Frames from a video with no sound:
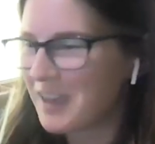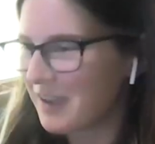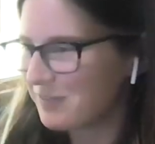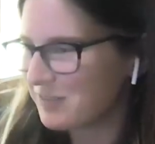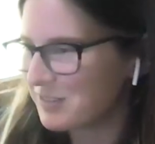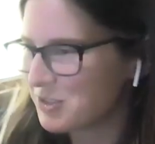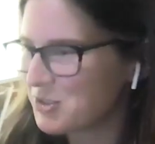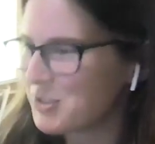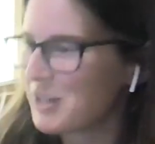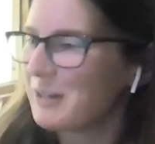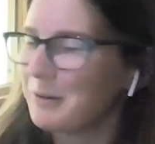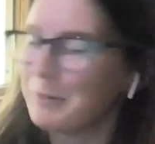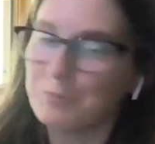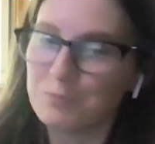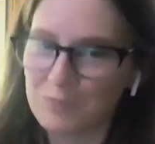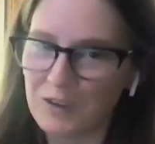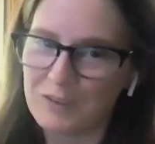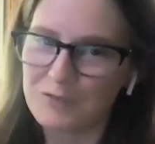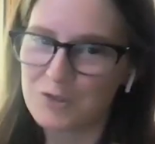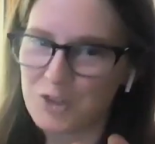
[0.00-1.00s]
I haven't
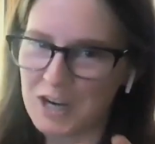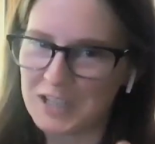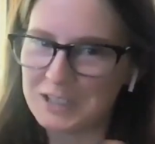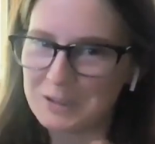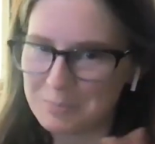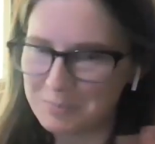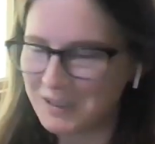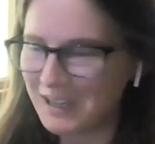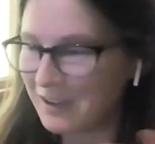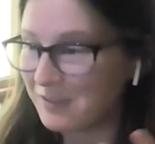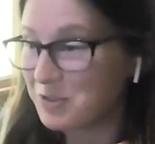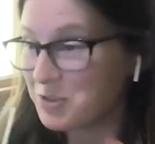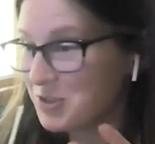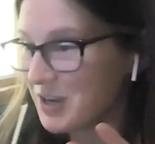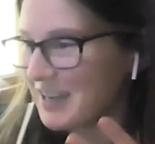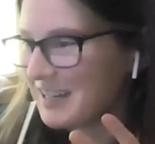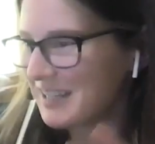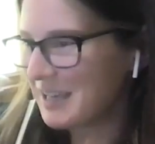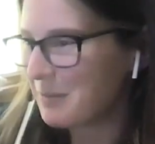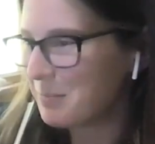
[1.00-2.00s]
tried it
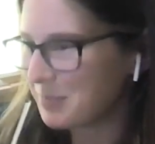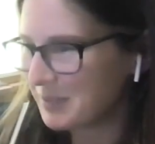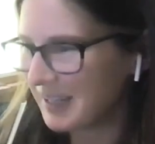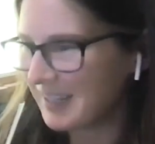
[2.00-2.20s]
yet,